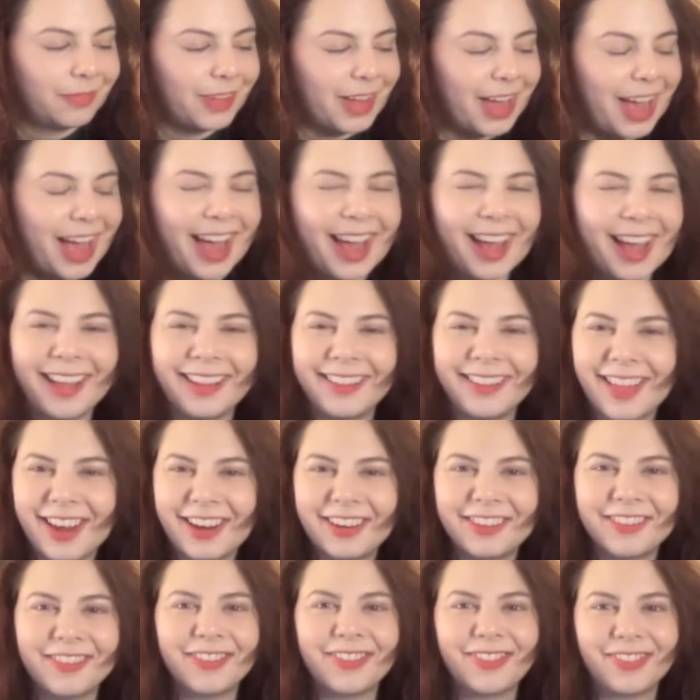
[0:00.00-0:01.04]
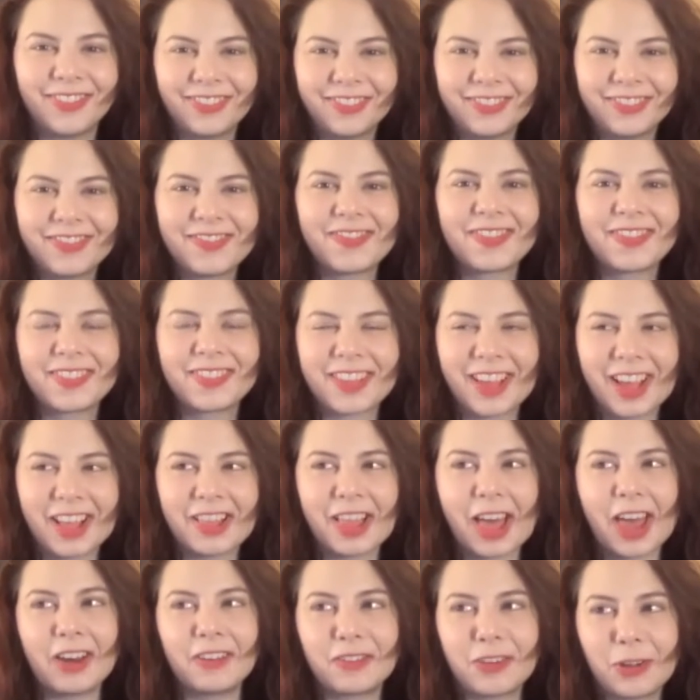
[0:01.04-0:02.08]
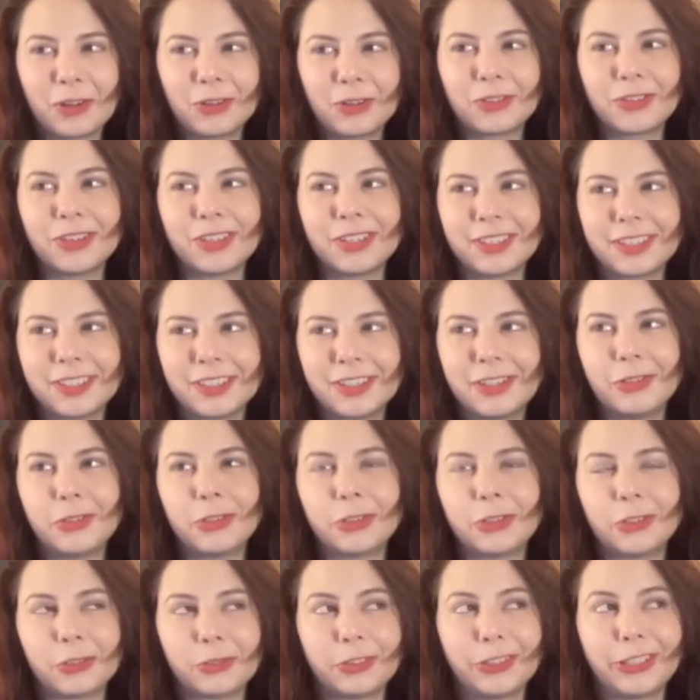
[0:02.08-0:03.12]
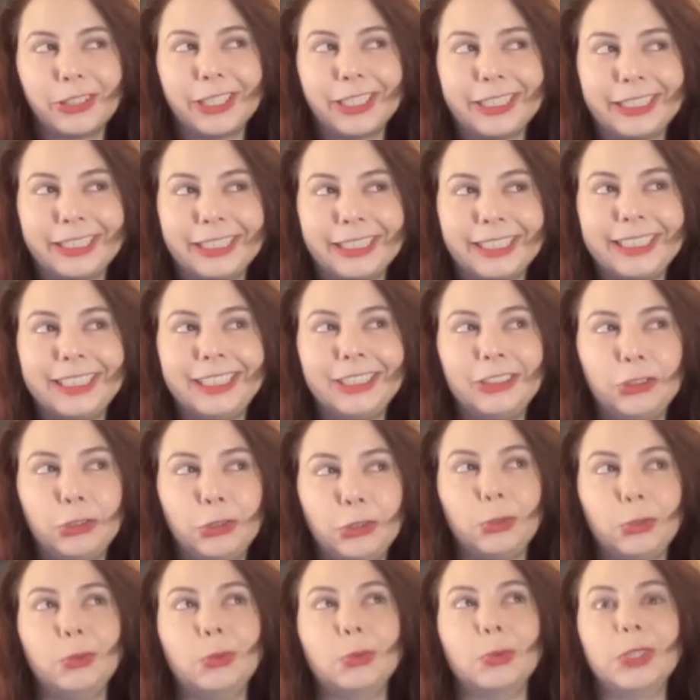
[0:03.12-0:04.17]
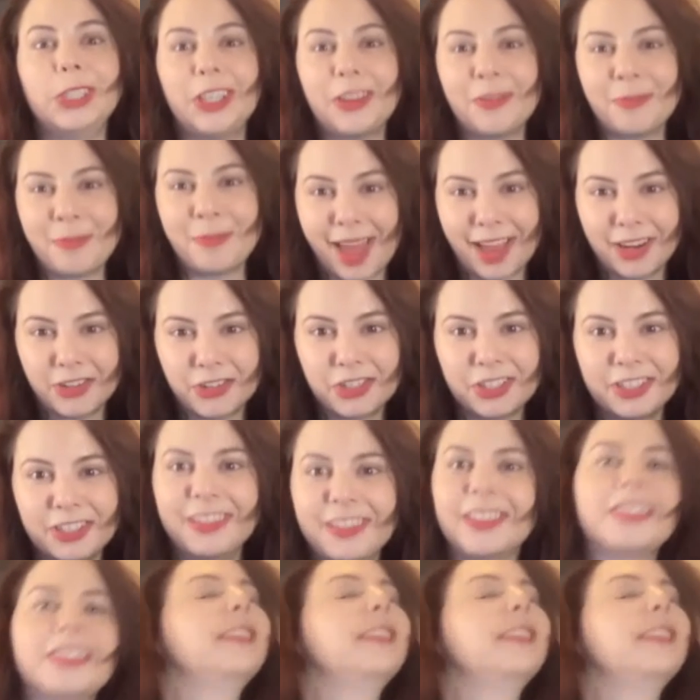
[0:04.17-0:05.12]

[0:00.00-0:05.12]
a lot of cultural institutions really need to reimagine their